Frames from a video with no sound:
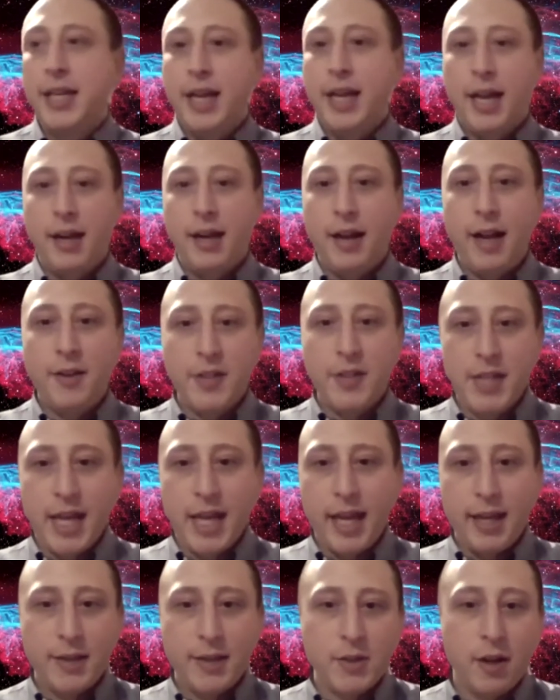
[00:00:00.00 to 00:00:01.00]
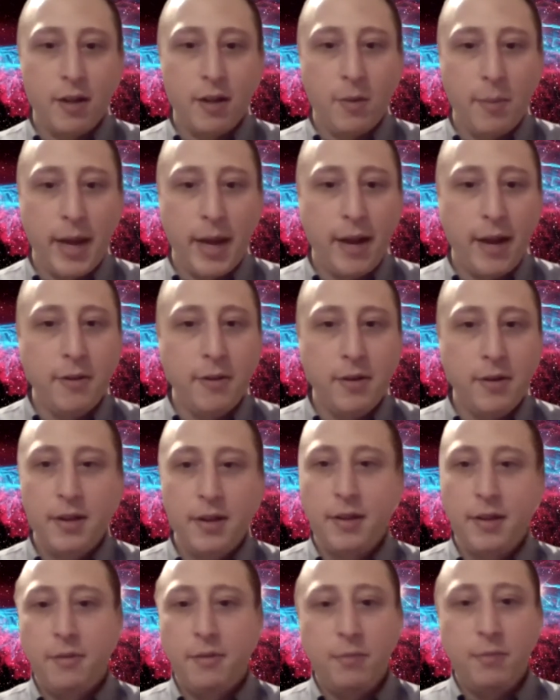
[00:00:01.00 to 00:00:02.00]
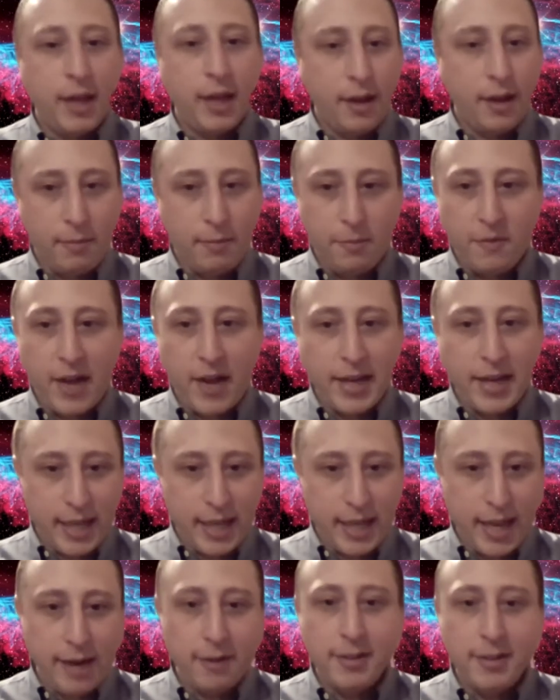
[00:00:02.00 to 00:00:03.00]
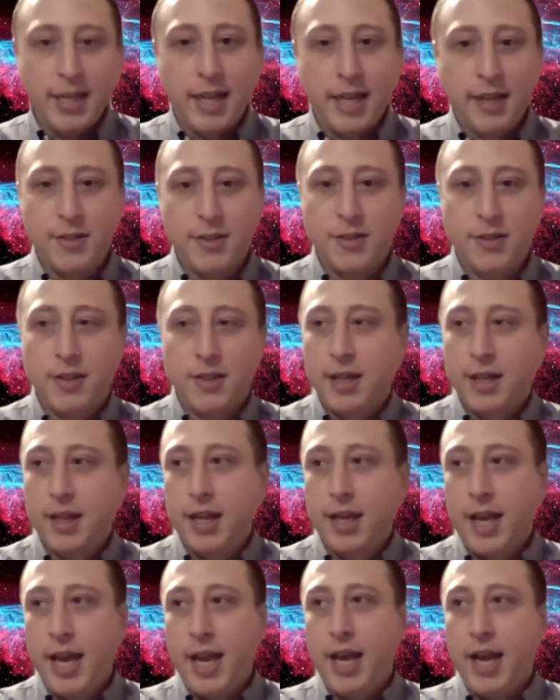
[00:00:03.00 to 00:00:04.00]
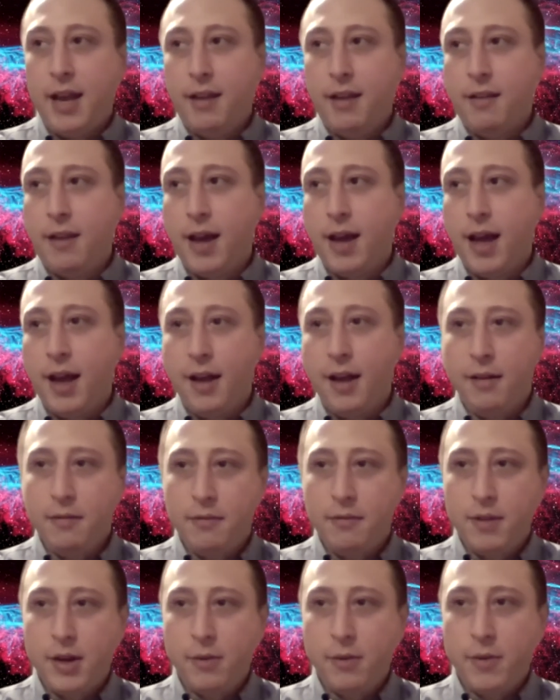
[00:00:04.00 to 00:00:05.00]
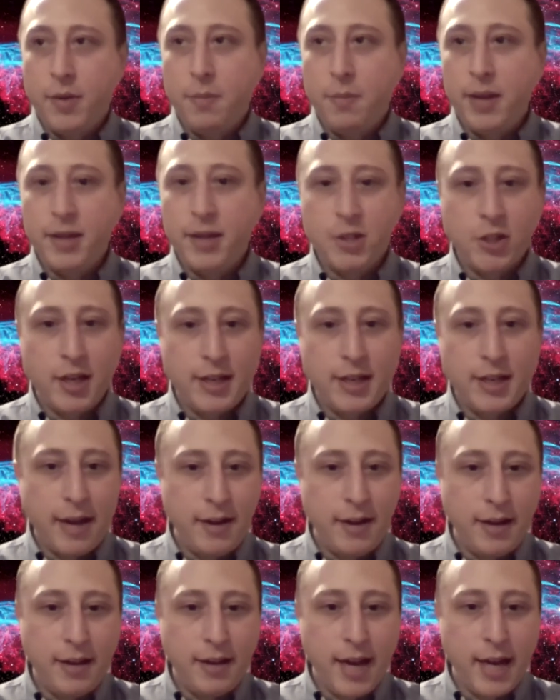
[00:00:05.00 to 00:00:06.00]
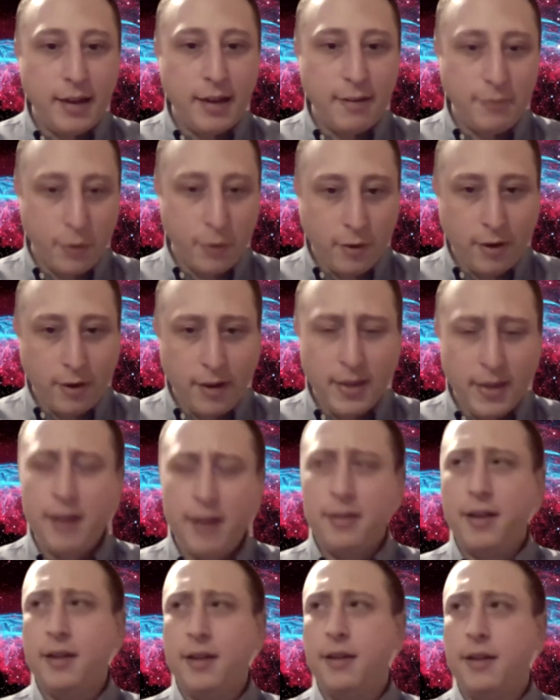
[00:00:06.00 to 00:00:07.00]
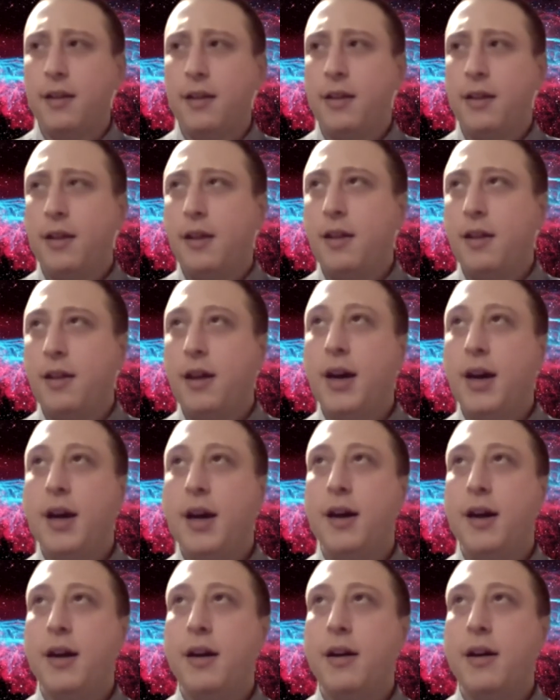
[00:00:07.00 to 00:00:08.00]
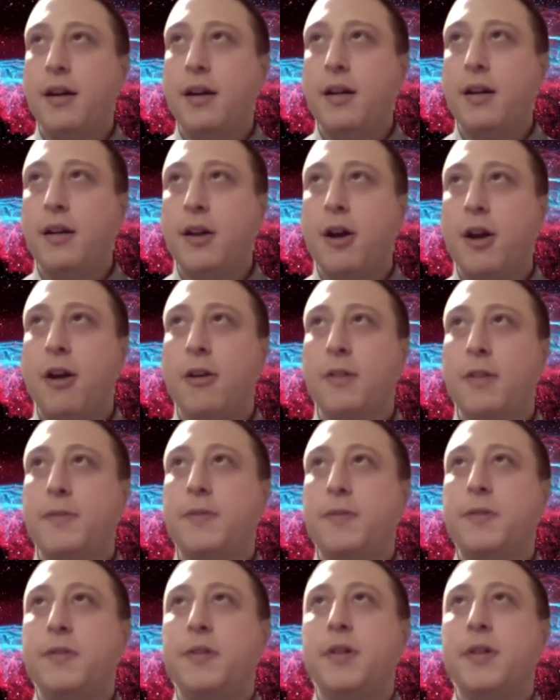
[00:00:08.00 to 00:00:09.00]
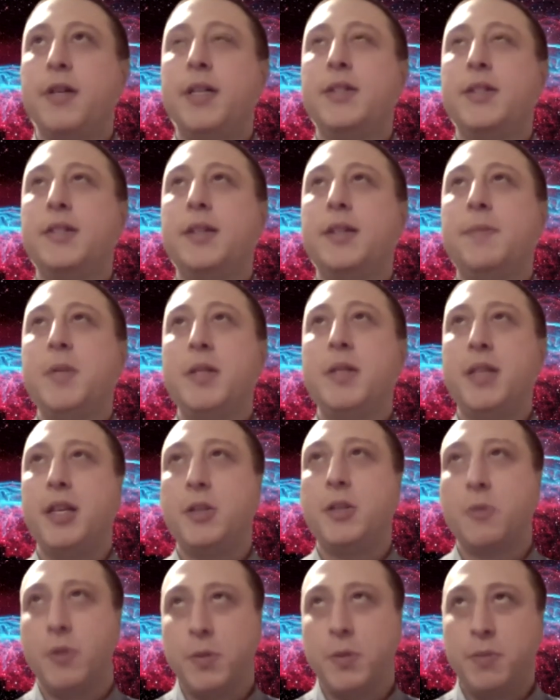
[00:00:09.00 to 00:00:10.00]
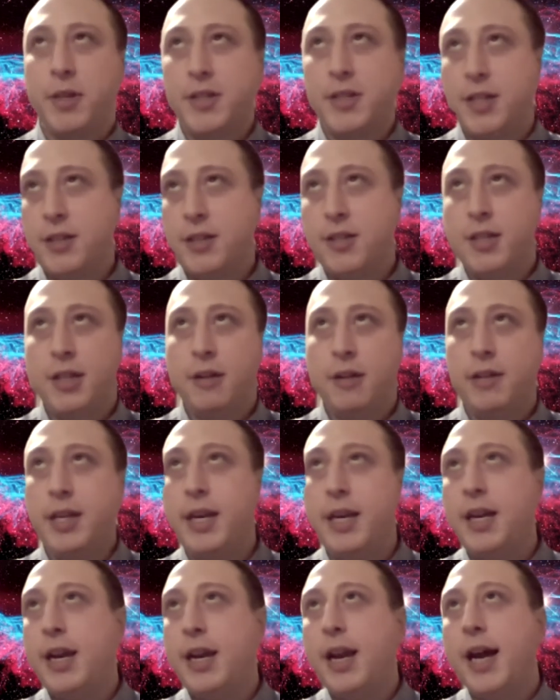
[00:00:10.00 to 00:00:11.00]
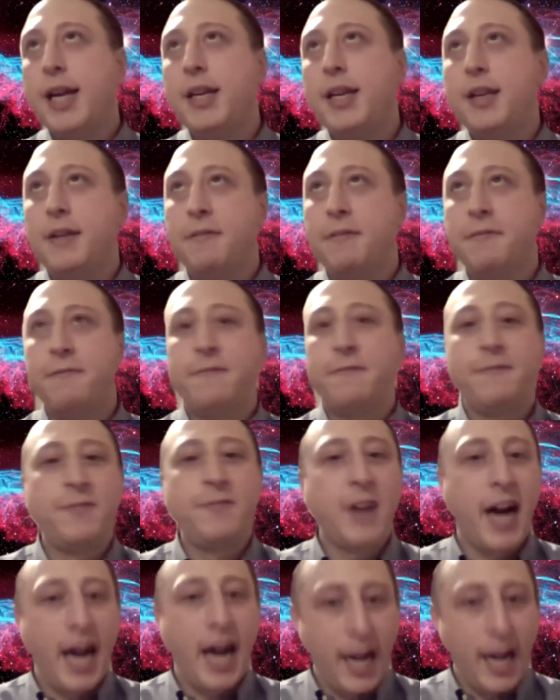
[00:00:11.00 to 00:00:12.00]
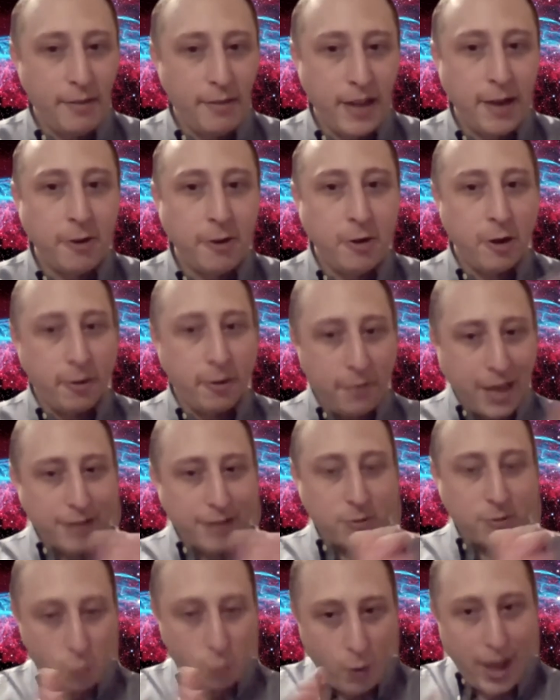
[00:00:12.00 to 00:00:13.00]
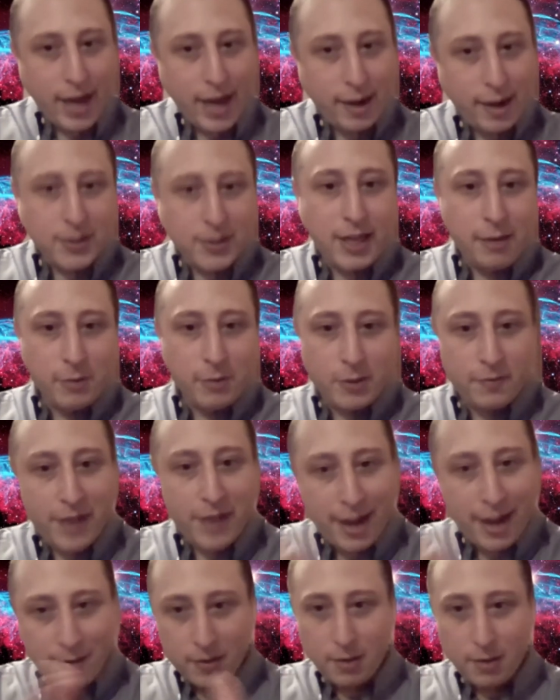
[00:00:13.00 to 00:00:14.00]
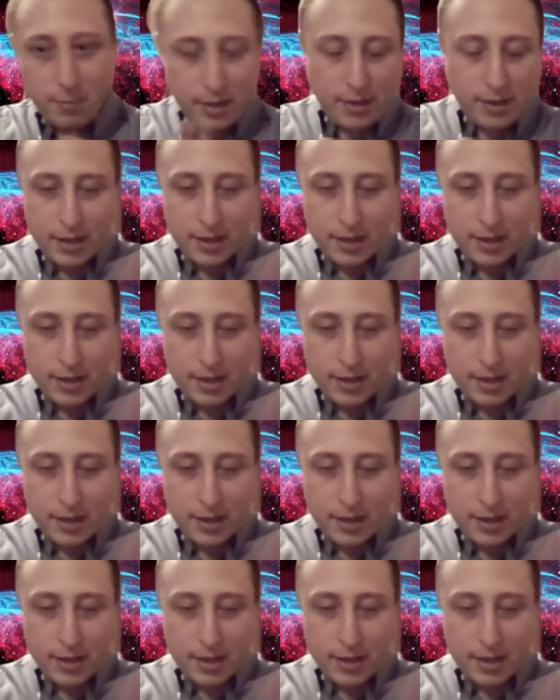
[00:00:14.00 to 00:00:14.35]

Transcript: uh, LDA is all about um, finding anchor tenants. And uh, you know when the base shut down in '94, and then I think uh, Carl Flora stepped into his role as president and CEO in '95. I don't know if that's when LDA was founded, but